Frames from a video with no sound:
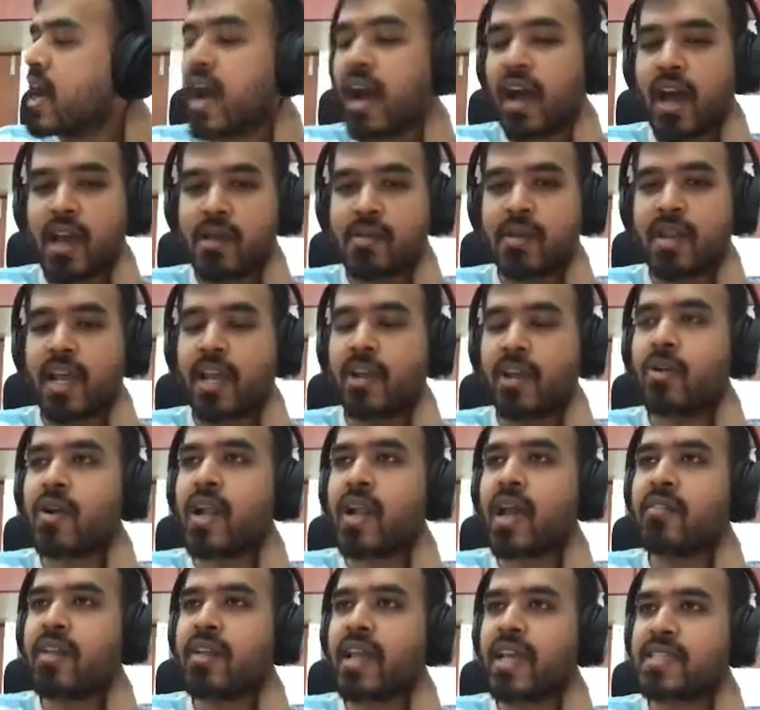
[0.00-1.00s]
mean, I don't
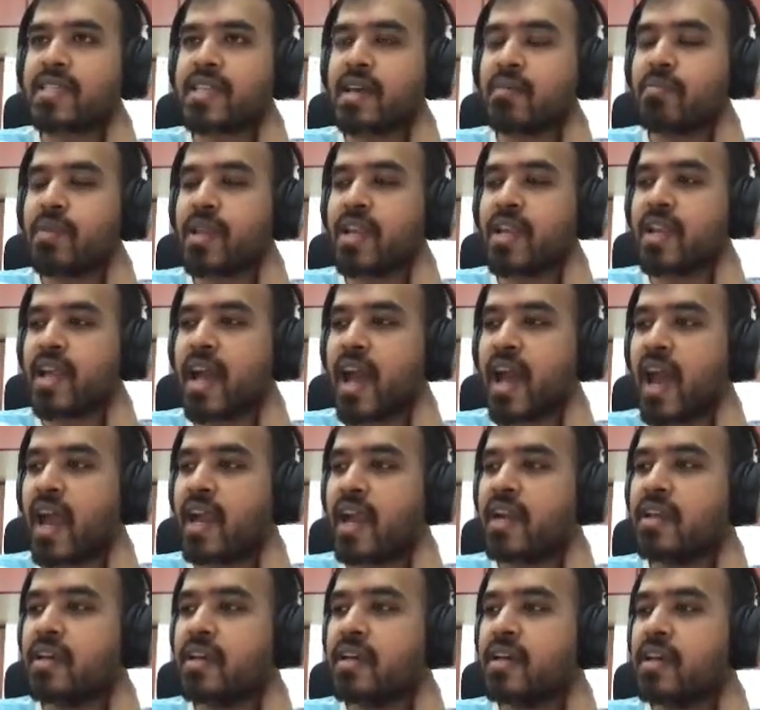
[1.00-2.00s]
have an example in
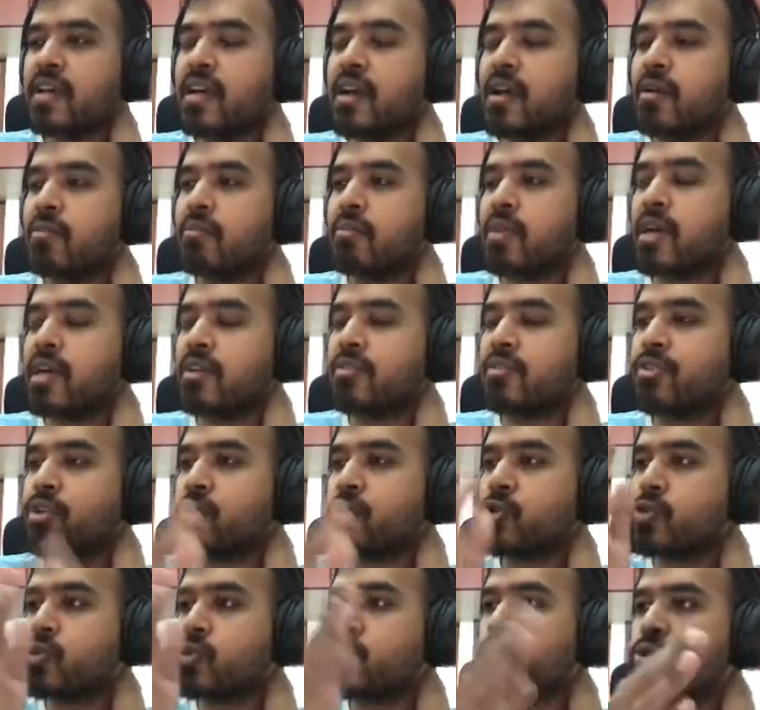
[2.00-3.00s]
hand, but if you
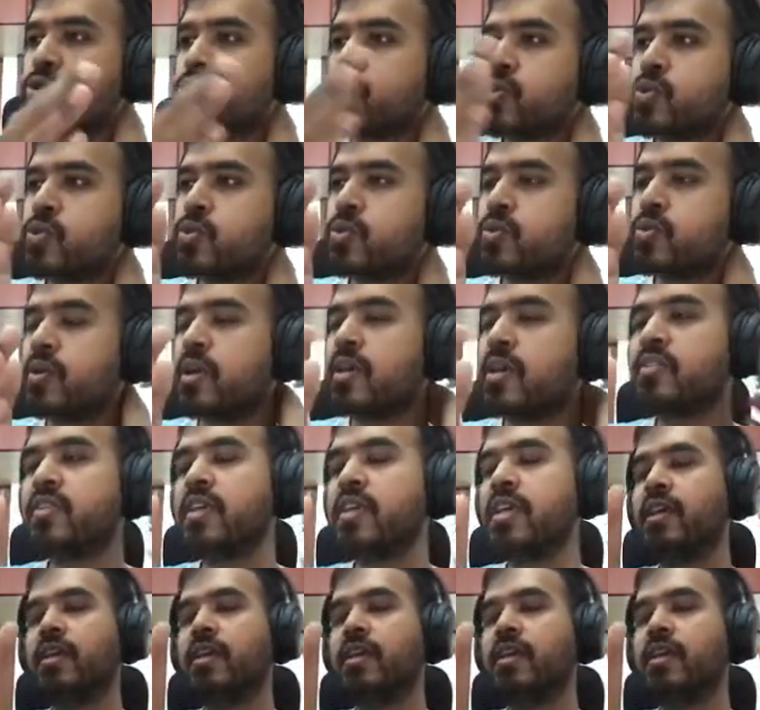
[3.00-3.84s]
choose to see,